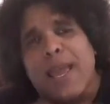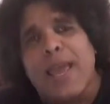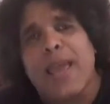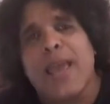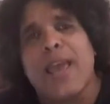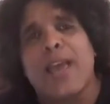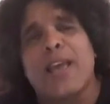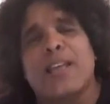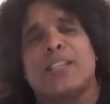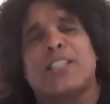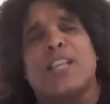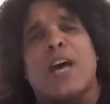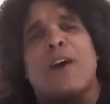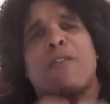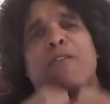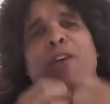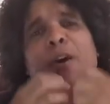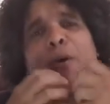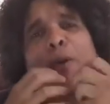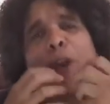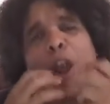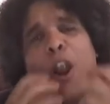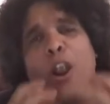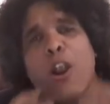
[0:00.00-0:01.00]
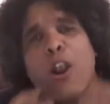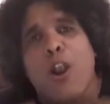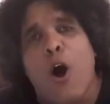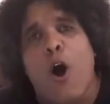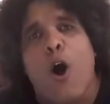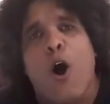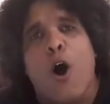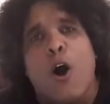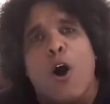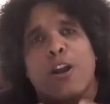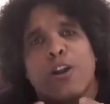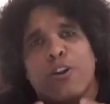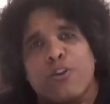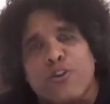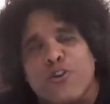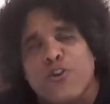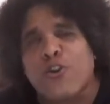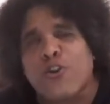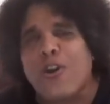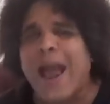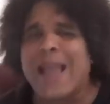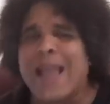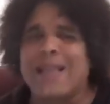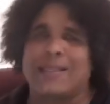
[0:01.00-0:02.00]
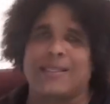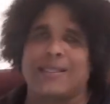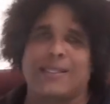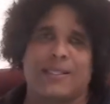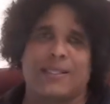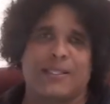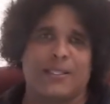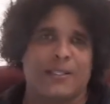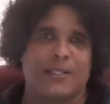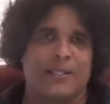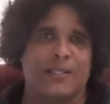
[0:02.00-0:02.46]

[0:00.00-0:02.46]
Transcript: of our Lord and Christ,